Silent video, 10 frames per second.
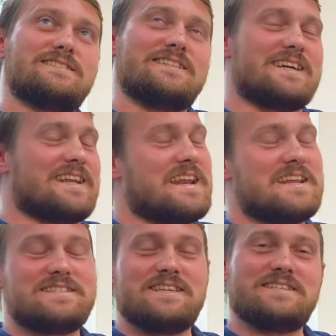it ain't
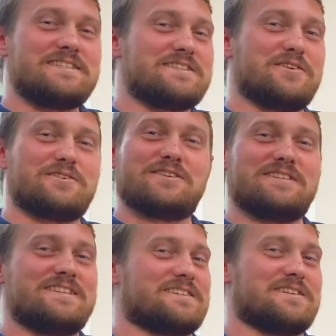as easy as it looks on
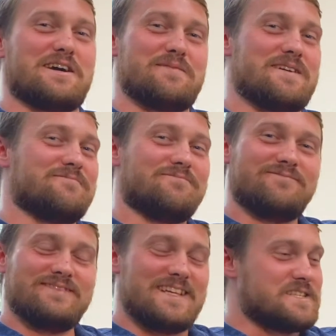TikTok, man.
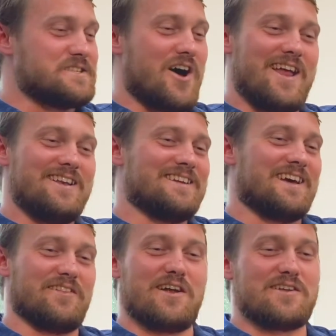It's not.
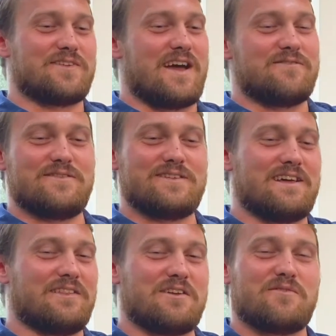I've even had
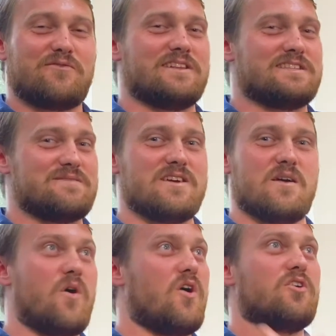a lot of my friends hit me
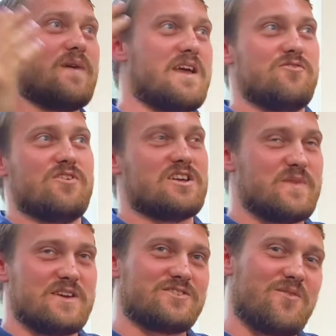up. Oh man, you guys
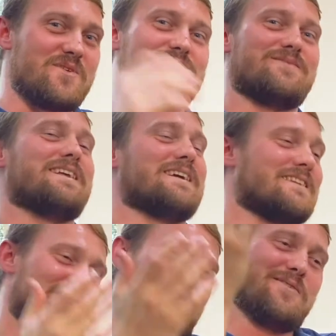make so much money.
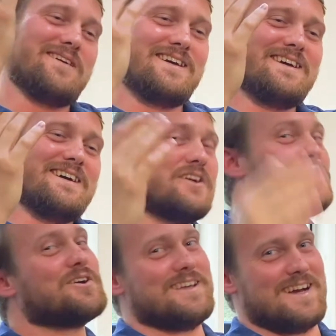No,
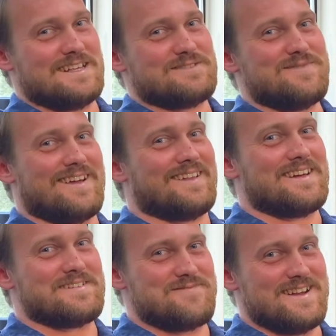good guys make a
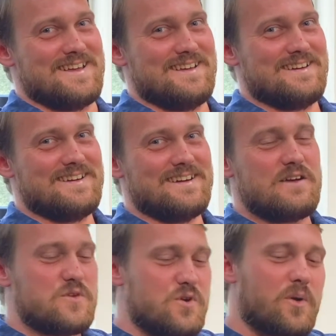lot of money.
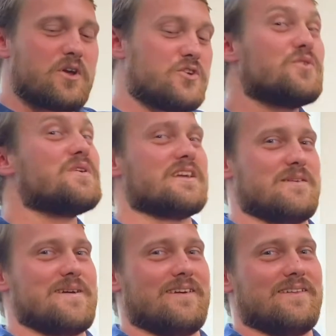If you know what you're doing, you
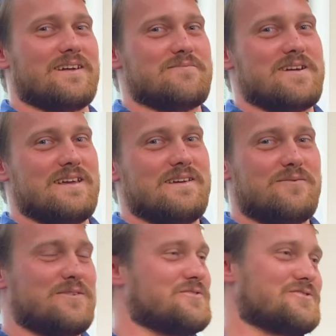make a lot of money.
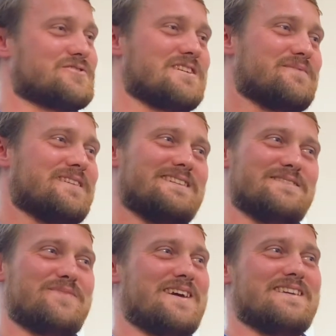When you're just trying to be an
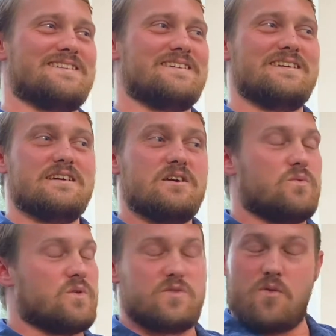independent
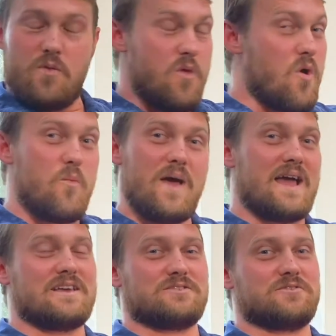with no
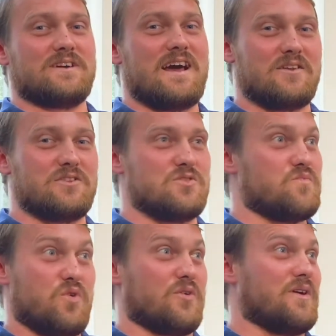back history on how to do
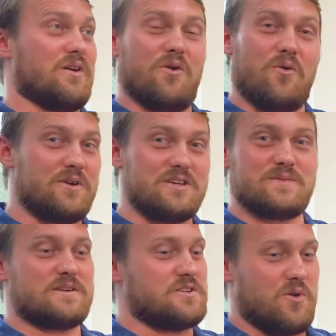brokering or
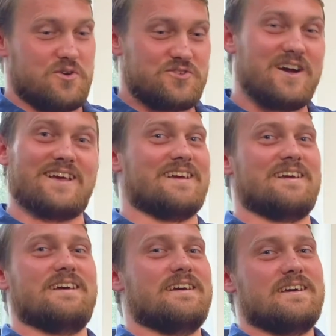dispatching or
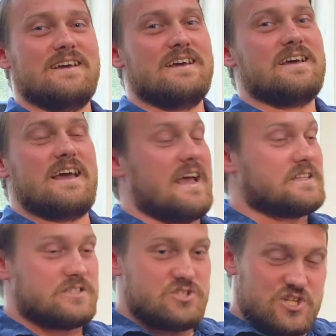trucking,
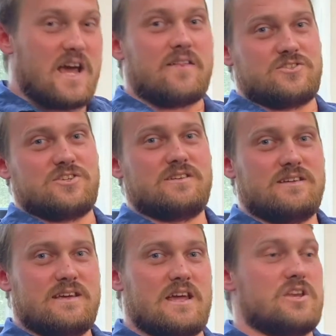it's challenging.
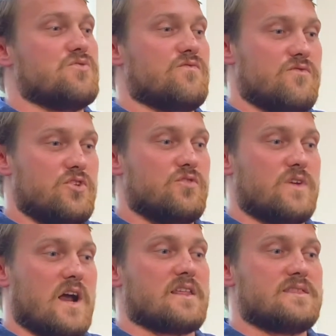And you've
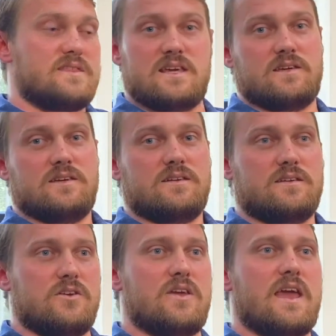got to think.
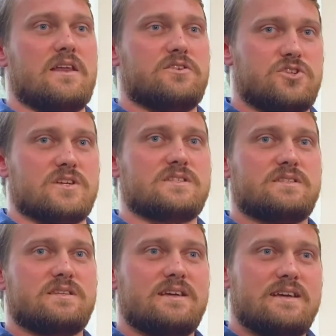You can't
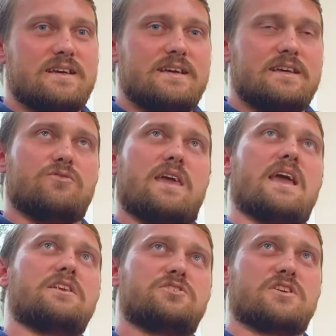just You
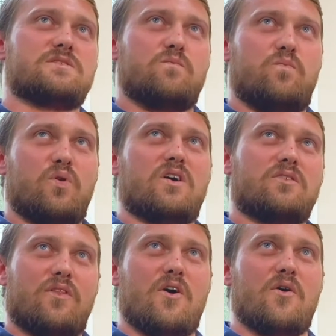can't just book a
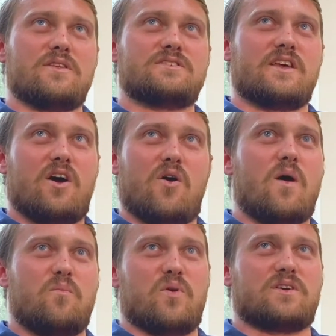load and say, oh,
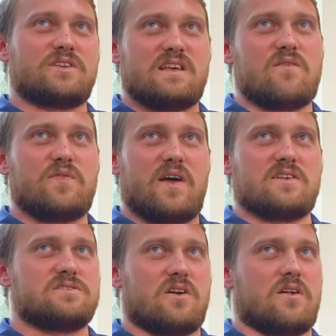I booked a
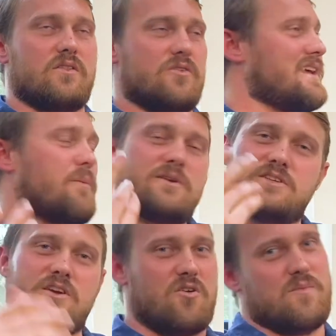$7,000 load. Yeah, where's
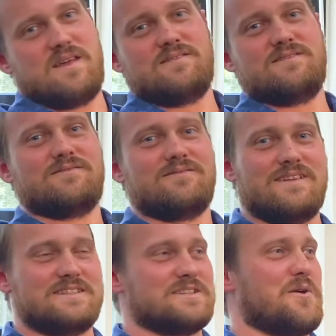it going, man?
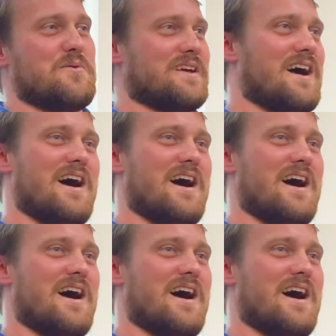Is it going to